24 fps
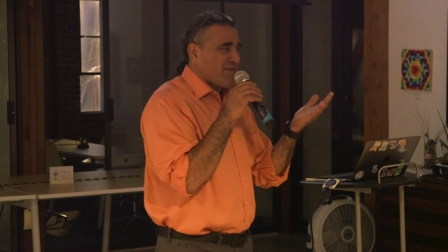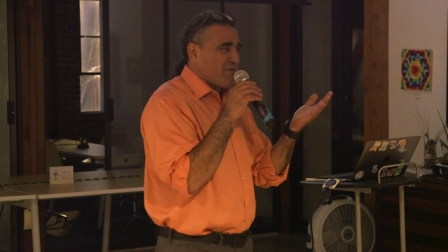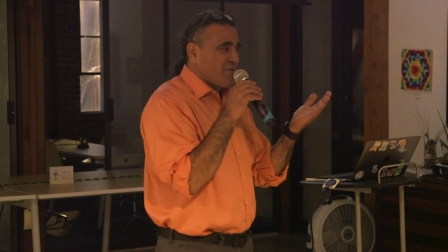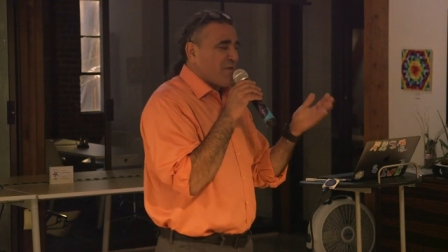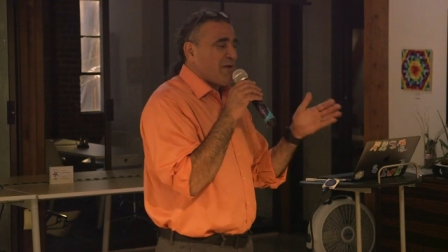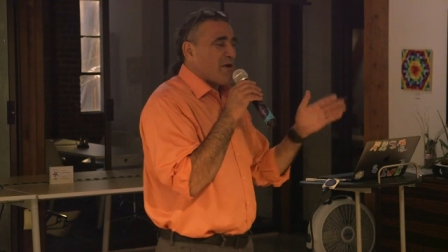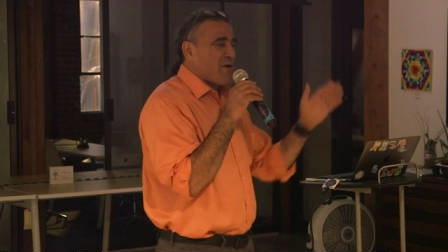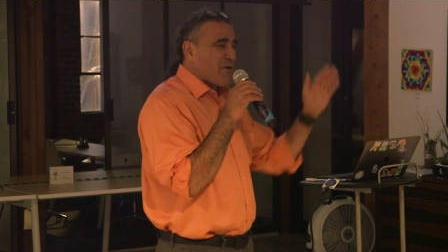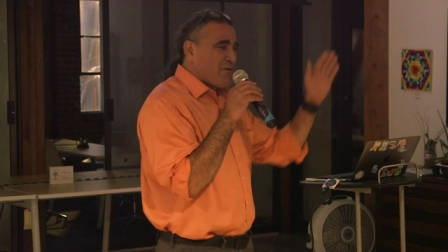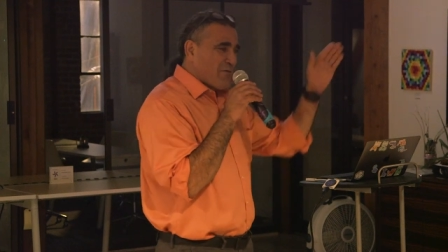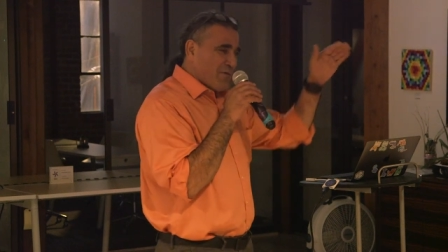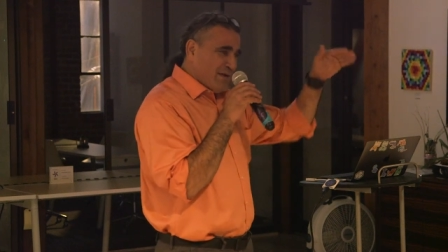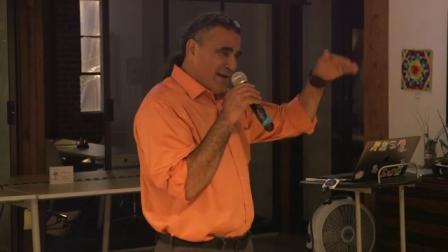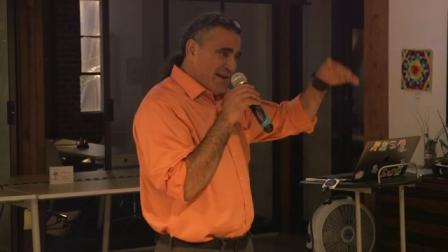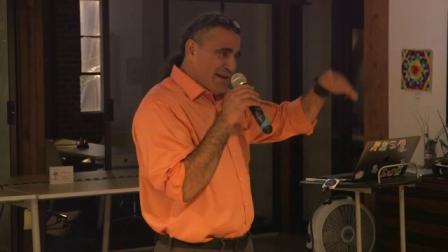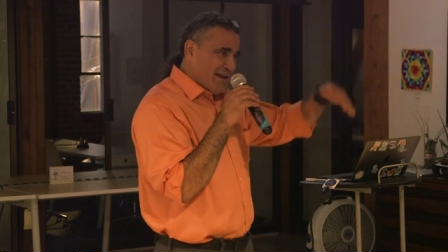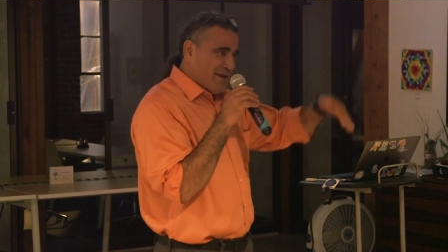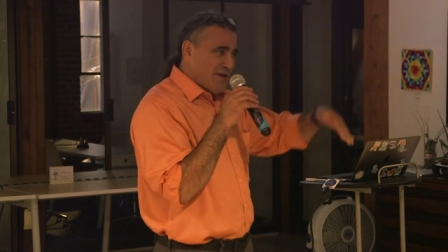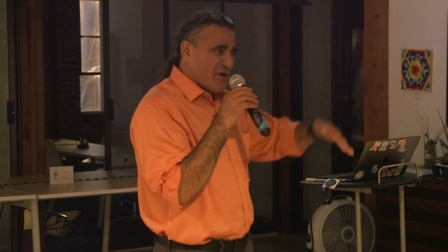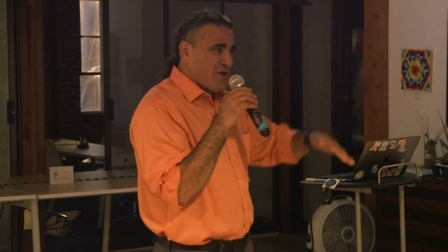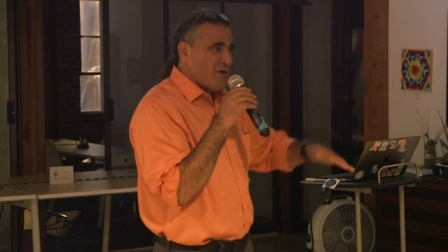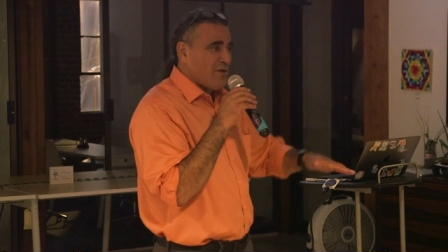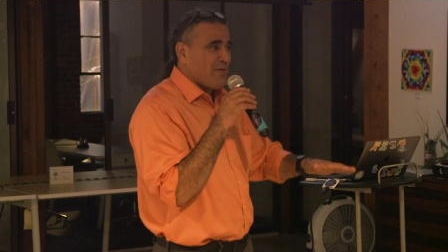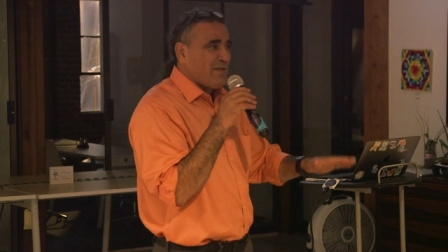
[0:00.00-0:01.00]
is we already
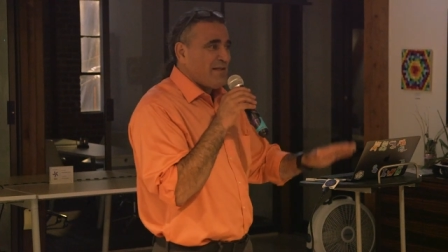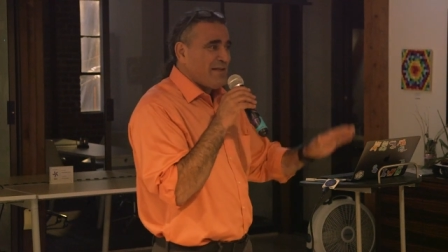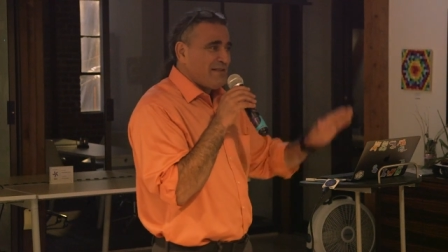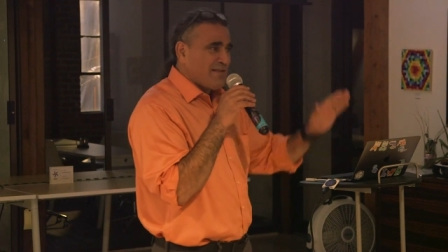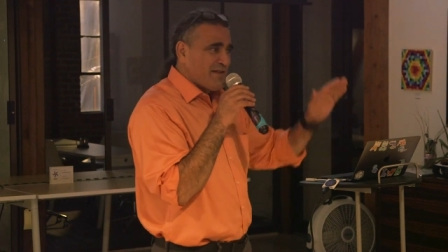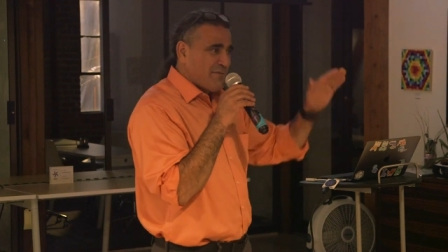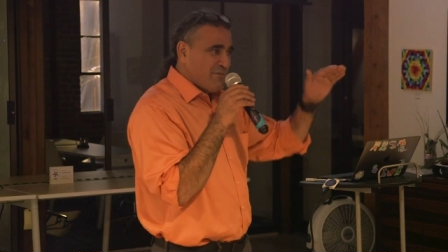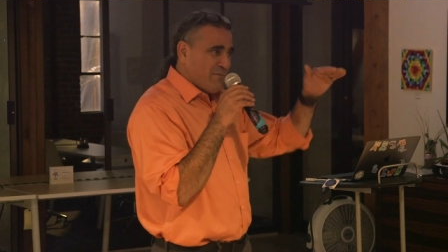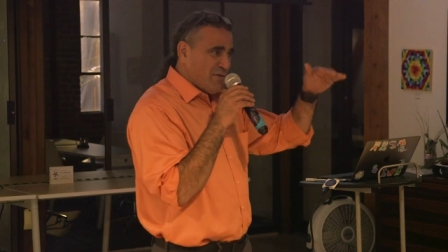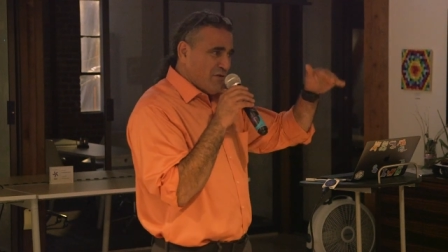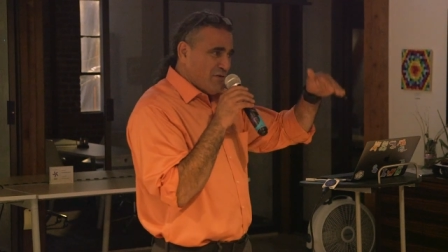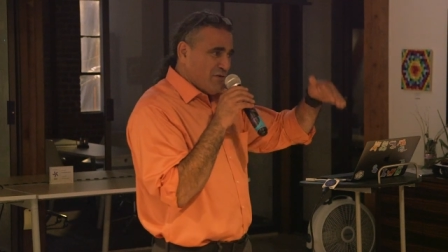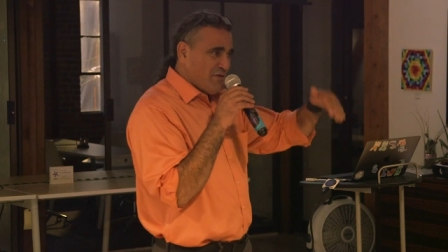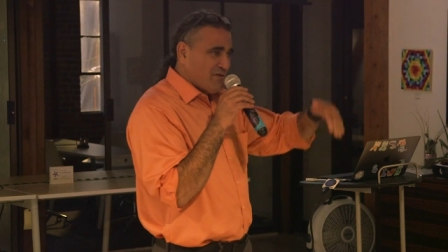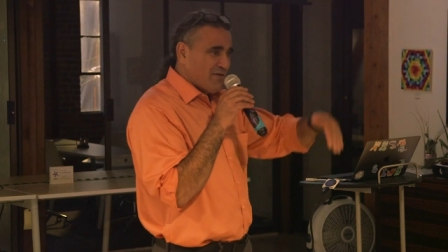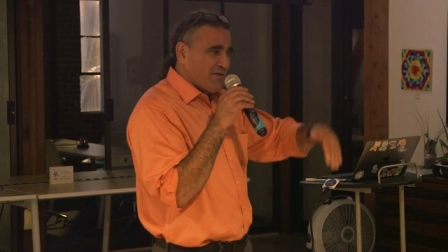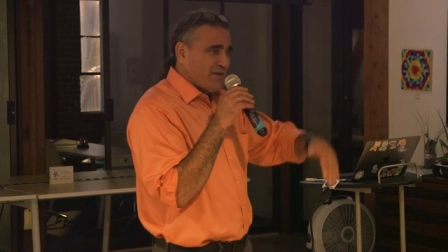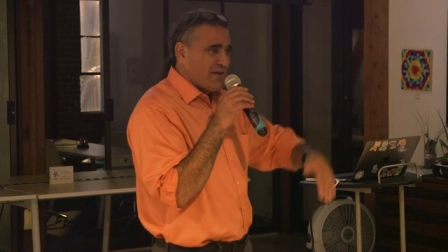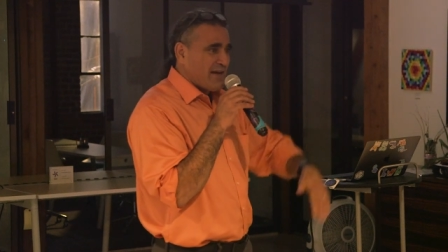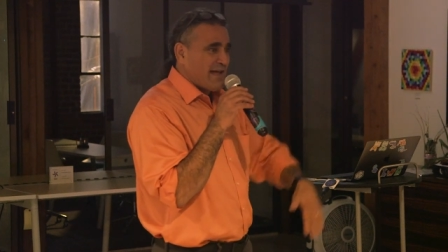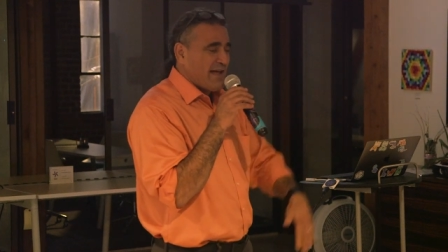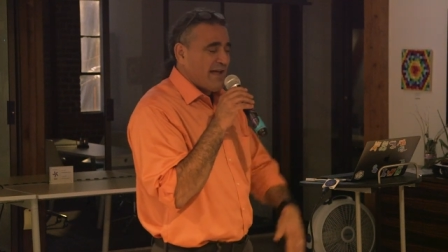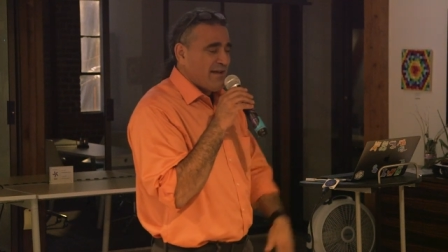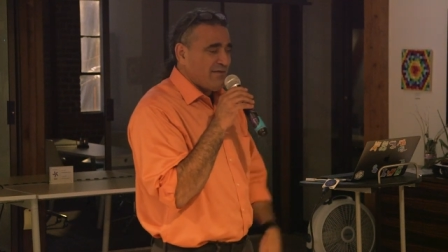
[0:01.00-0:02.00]
know that the
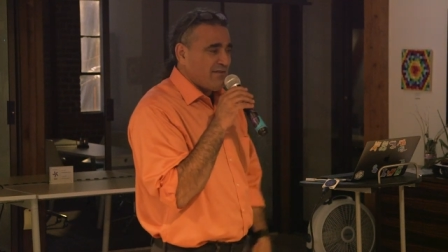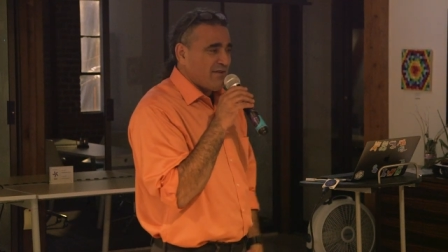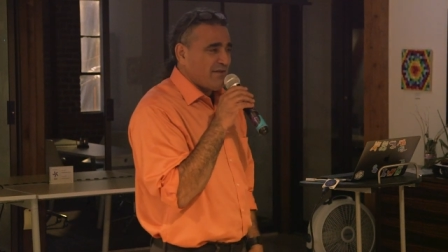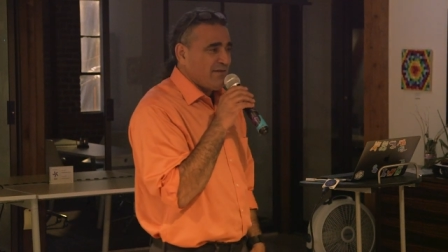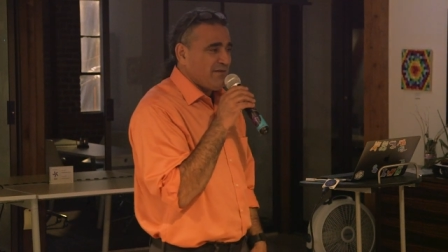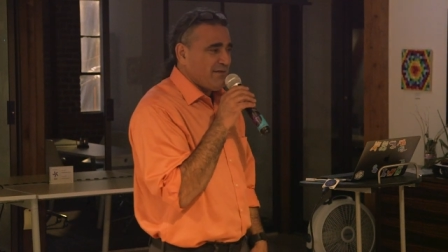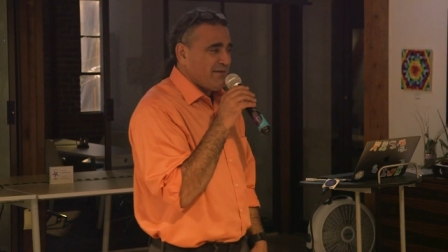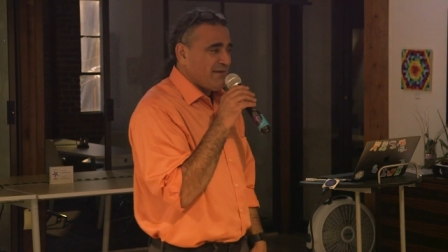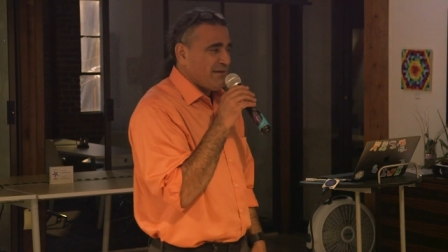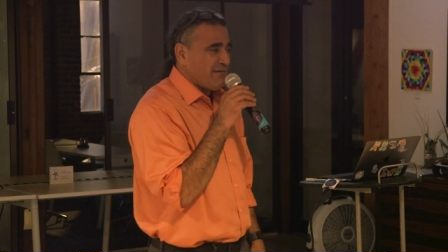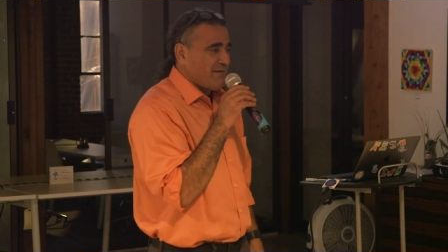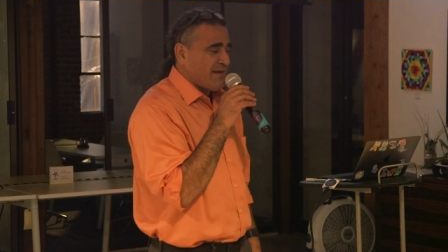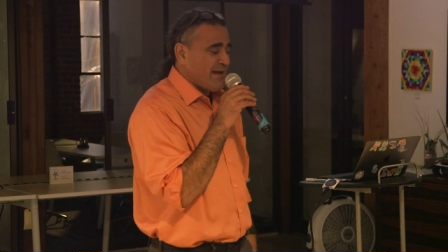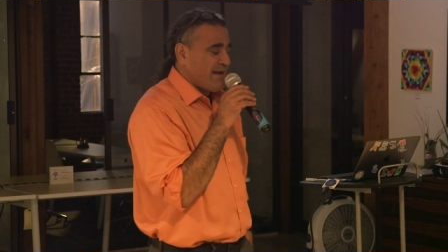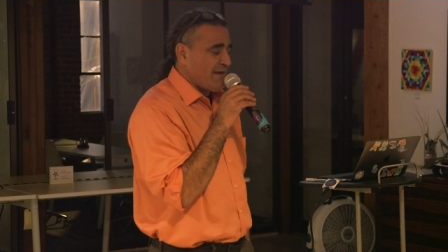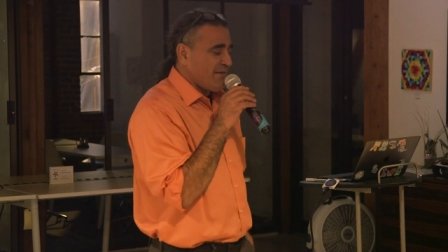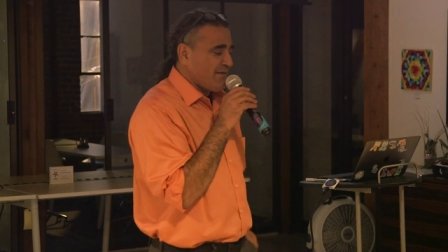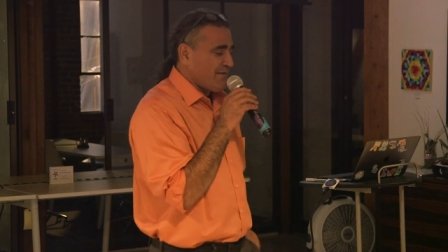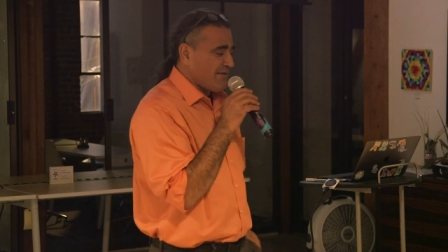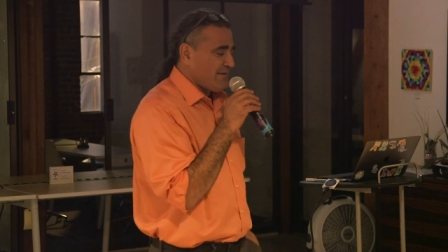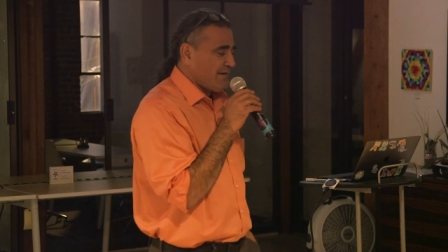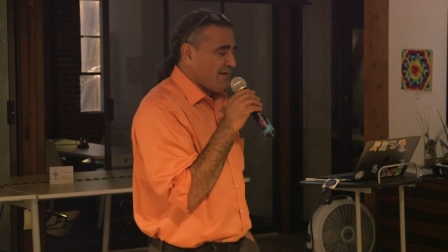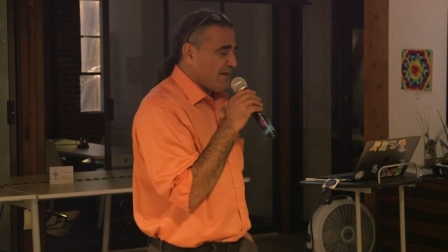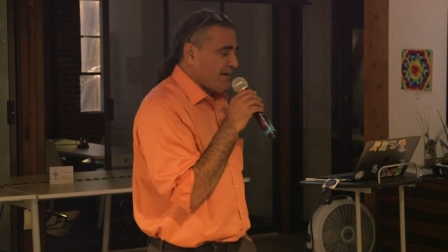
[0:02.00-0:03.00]
music has a,
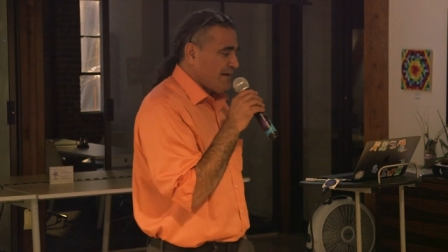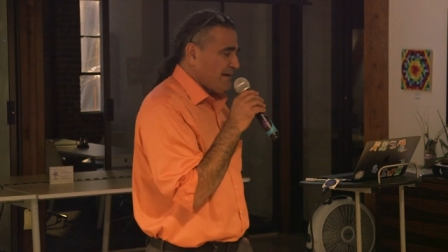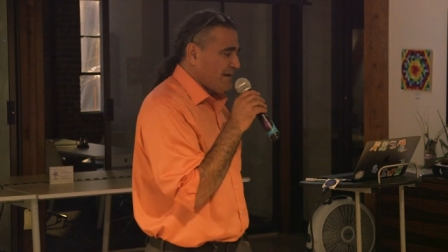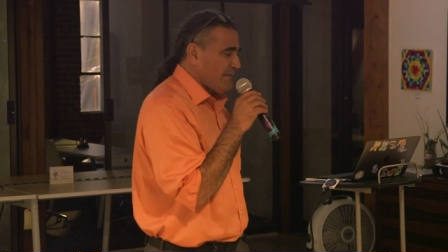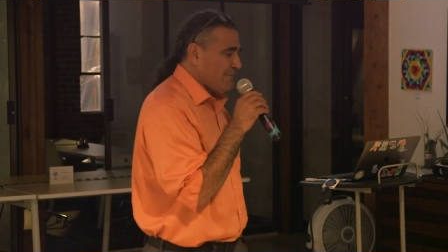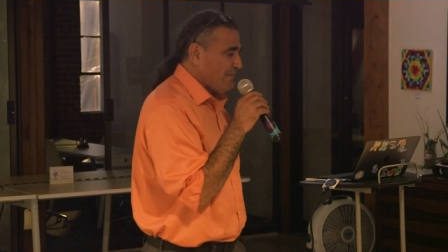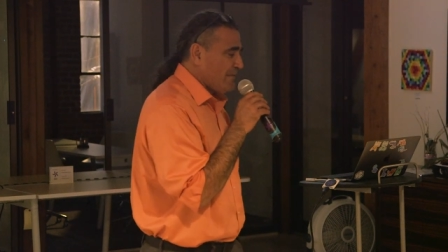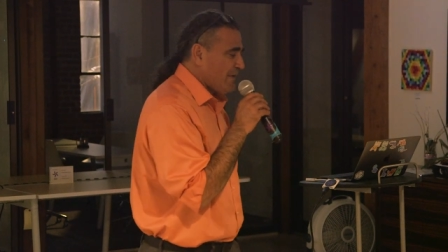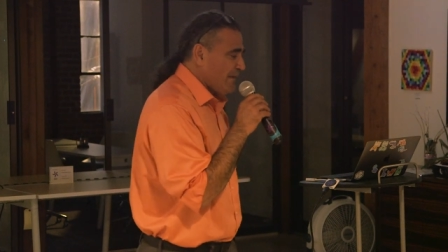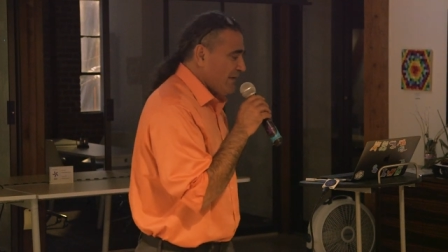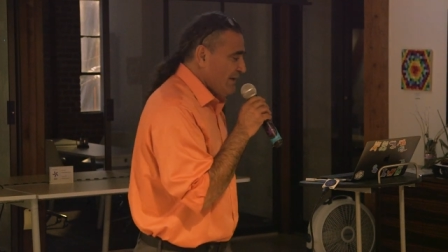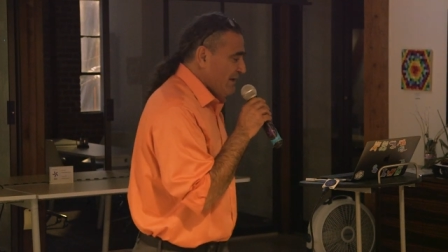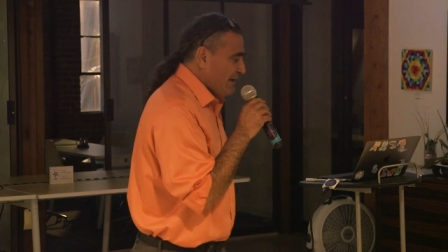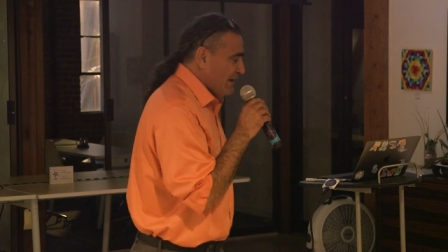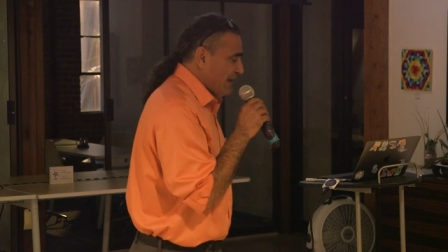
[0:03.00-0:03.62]
has, um,